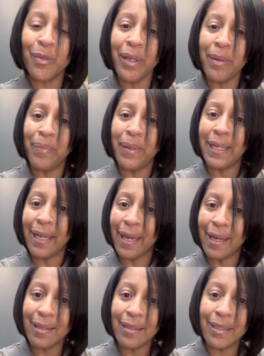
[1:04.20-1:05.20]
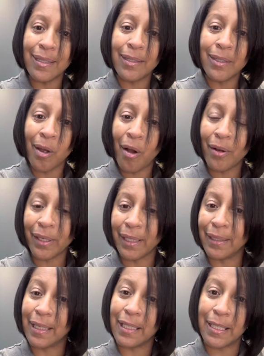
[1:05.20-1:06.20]
we began to talk and
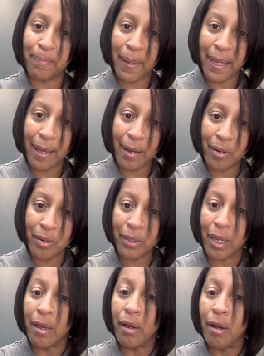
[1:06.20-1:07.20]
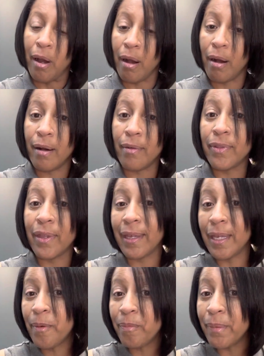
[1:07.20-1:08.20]
expound on the
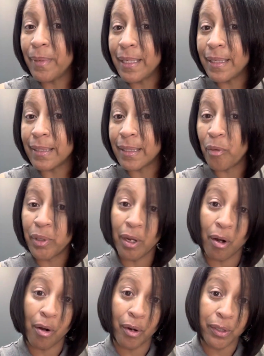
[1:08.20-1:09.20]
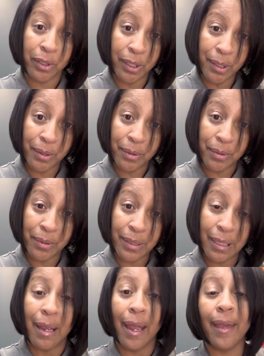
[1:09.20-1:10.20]
implements that we all use
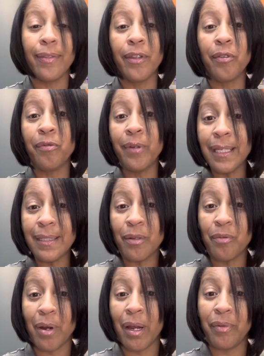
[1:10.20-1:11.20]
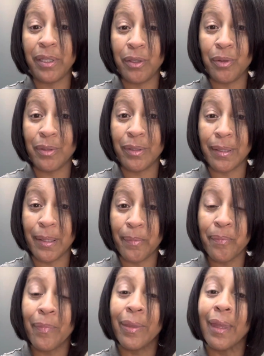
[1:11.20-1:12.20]
and the reason why we use them,
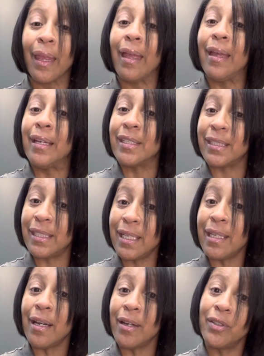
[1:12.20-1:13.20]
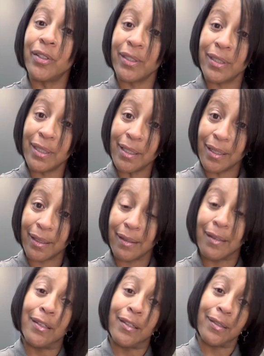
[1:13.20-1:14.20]
she understood.
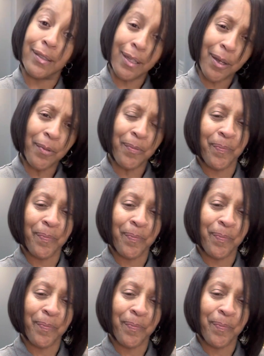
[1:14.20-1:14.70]
So